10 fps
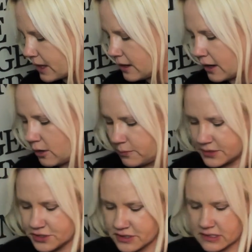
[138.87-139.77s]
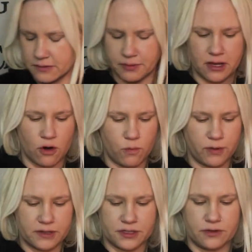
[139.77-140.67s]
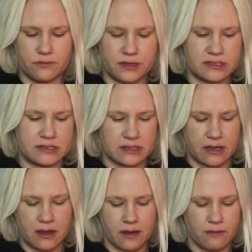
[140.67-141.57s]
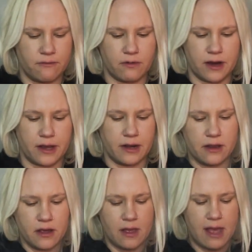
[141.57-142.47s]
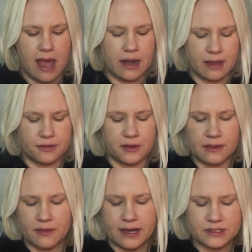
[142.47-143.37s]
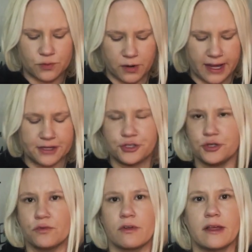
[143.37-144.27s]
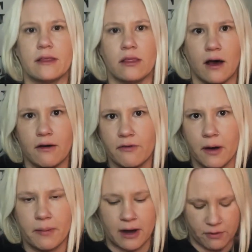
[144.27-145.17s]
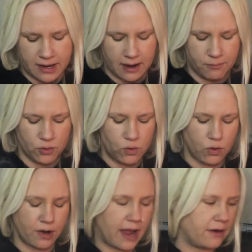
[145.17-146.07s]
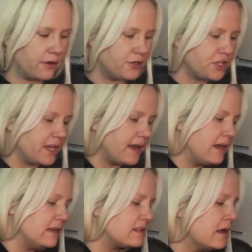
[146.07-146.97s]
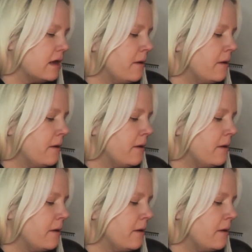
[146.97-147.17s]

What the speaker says: And help us just to be open to receive, right? And I think that's what I do really love about Capricorn energy is